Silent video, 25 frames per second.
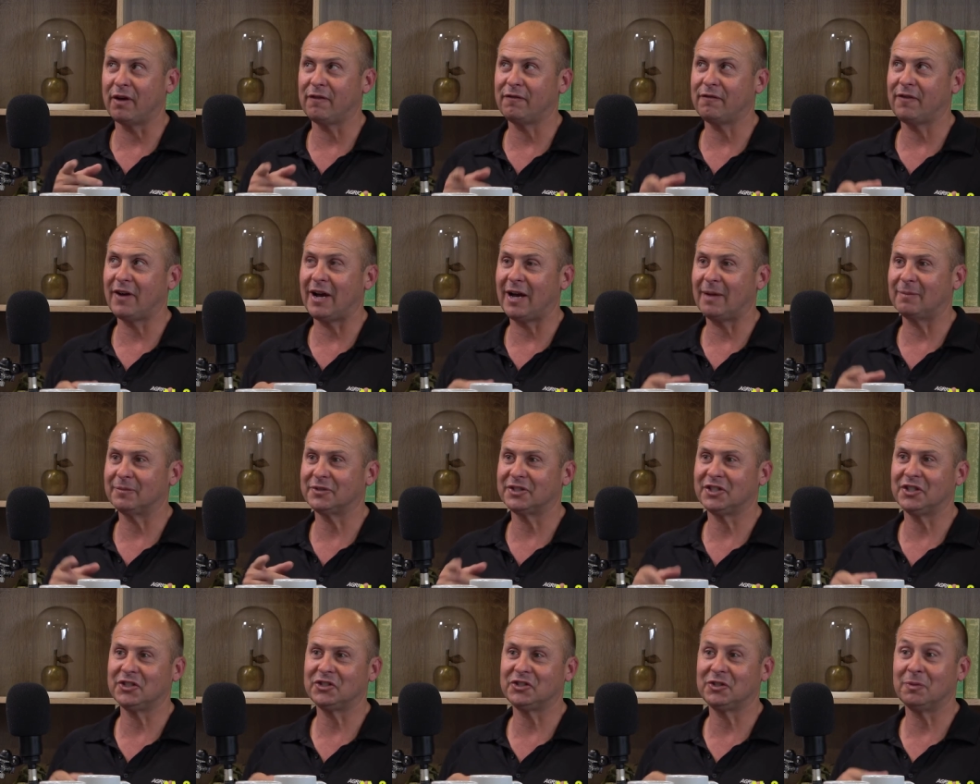my farm
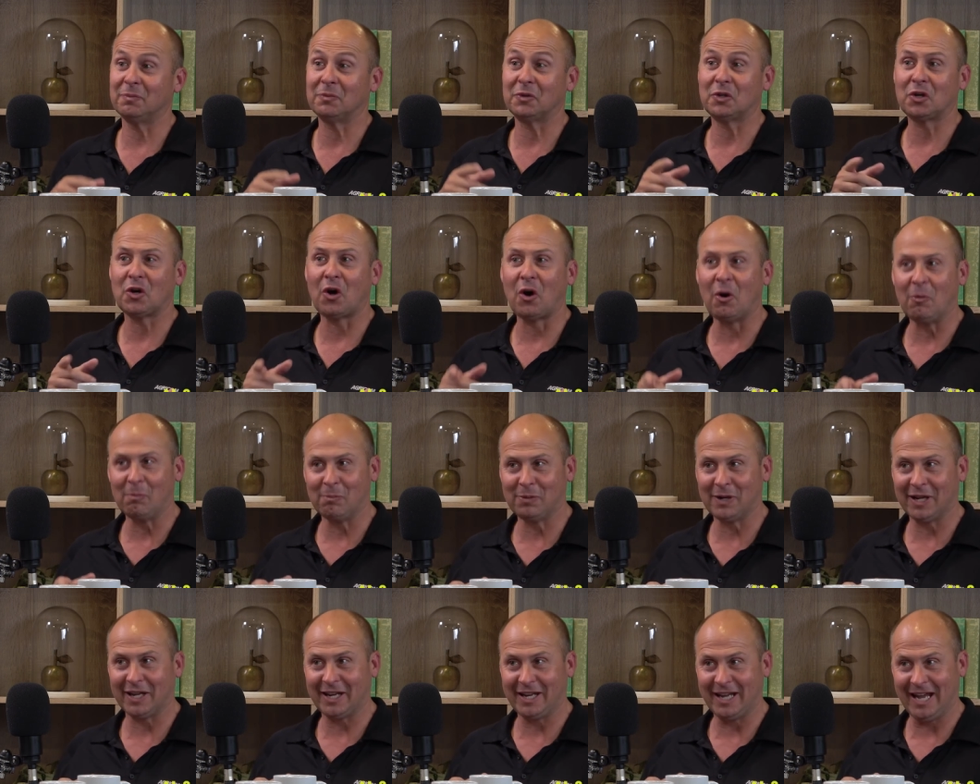system
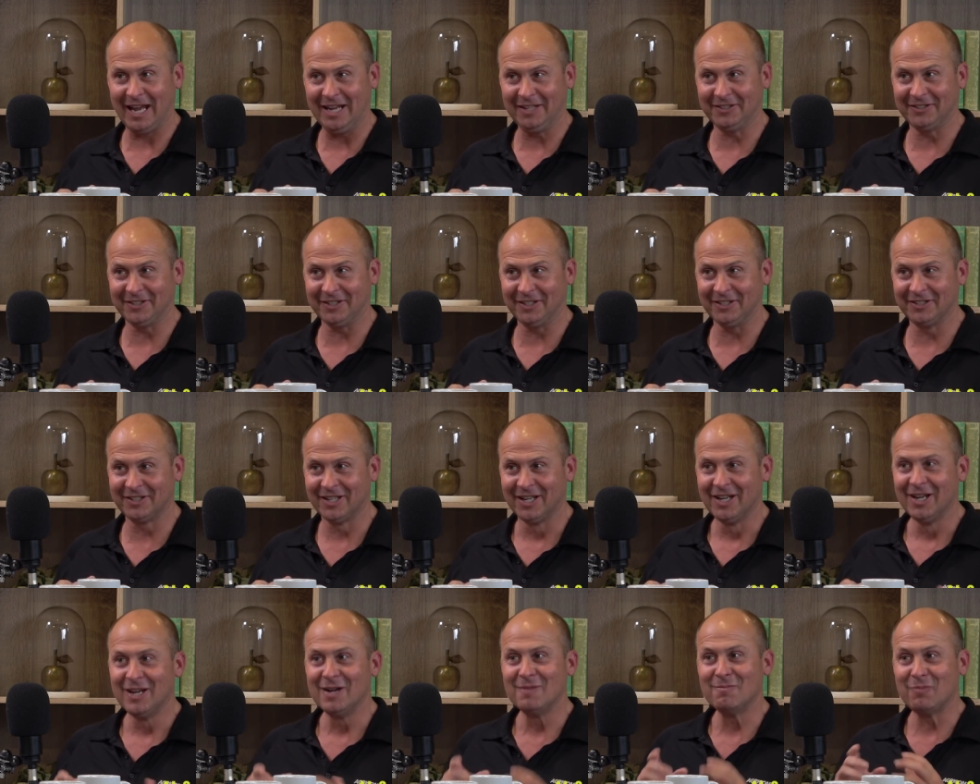complicated
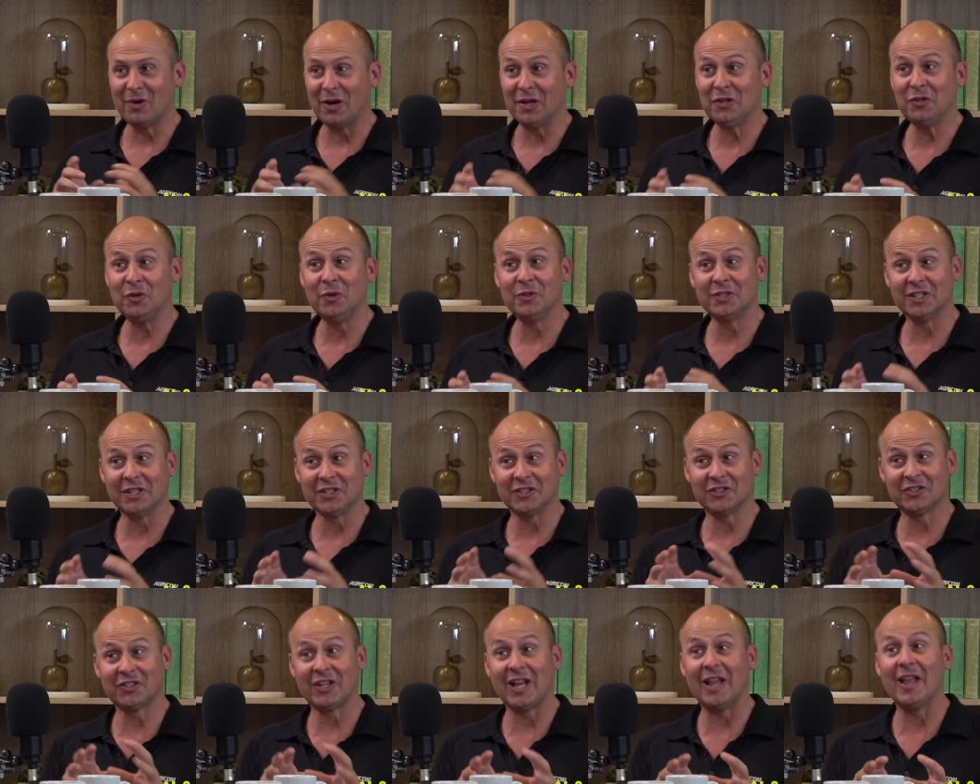by
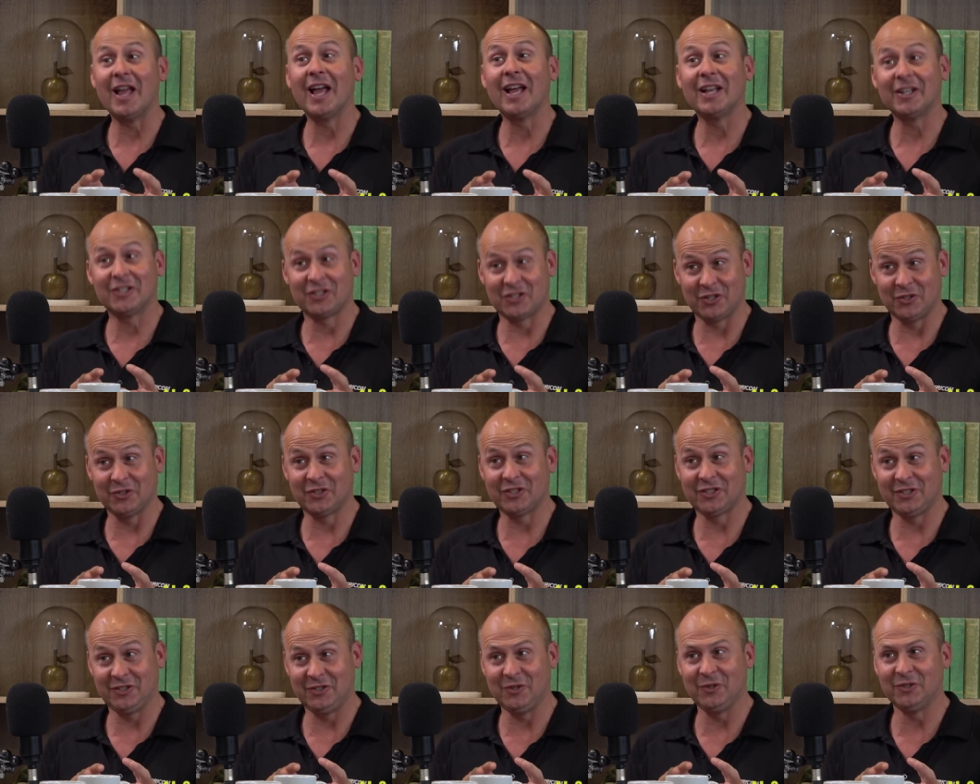using to
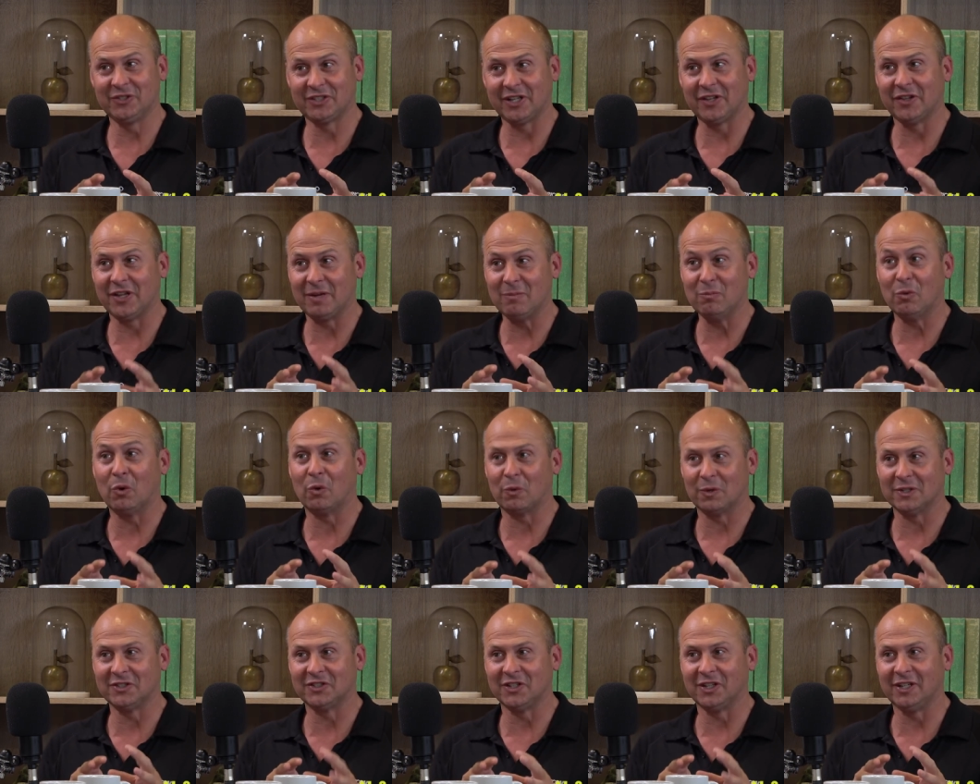use something
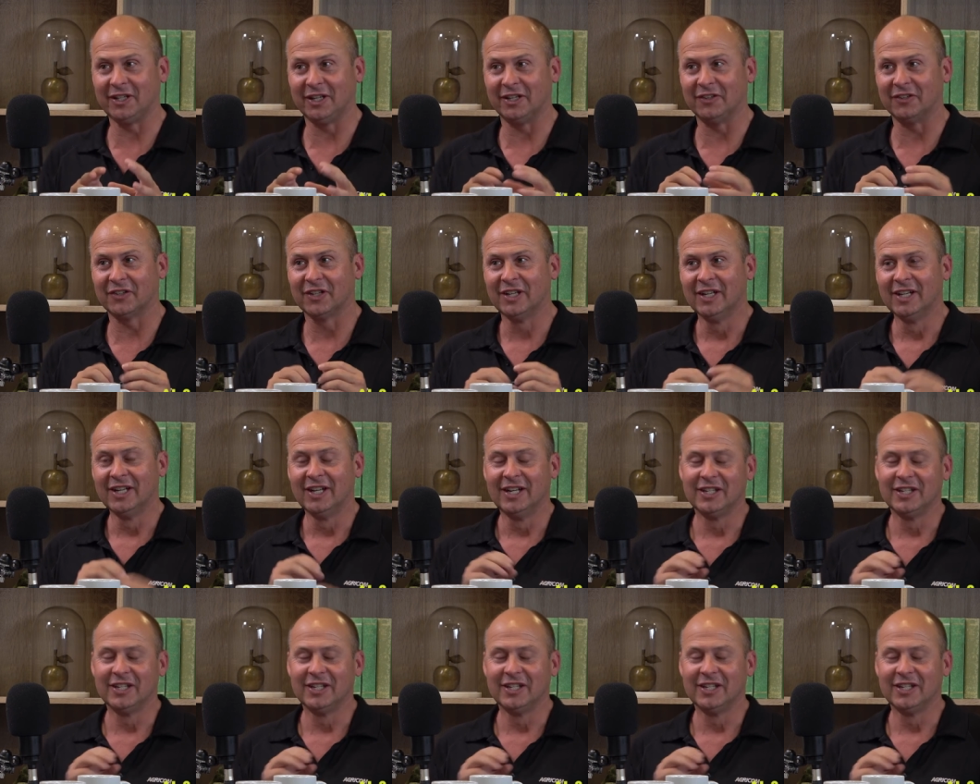more resilient.